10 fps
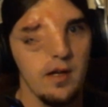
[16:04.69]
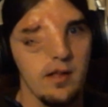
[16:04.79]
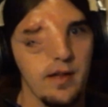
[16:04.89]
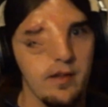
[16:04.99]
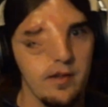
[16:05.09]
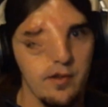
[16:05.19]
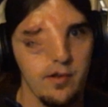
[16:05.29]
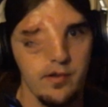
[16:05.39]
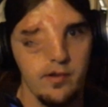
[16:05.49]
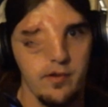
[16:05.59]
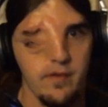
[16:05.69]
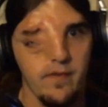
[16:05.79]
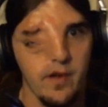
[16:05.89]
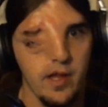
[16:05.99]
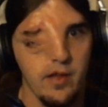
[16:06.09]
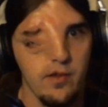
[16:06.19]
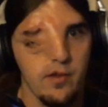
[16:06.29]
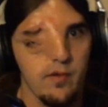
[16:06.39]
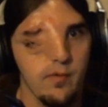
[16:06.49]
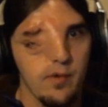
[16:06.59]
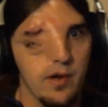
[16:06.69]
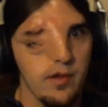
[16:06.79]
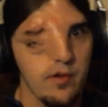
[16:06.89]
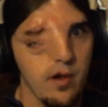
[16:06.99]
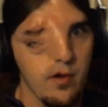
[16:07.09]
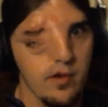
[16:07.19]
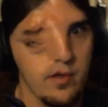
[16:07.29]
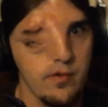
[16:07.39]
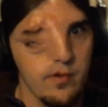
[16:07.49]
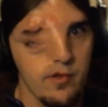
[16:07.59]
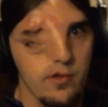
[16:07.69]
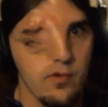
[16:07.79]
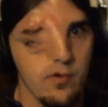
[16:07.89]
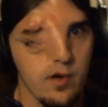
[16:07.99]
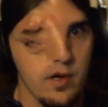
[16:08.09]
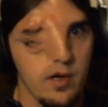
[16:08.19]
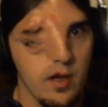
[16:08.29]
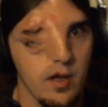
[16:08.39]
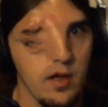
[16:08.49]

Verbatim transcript: like, you know, doing funny shit where you go into a store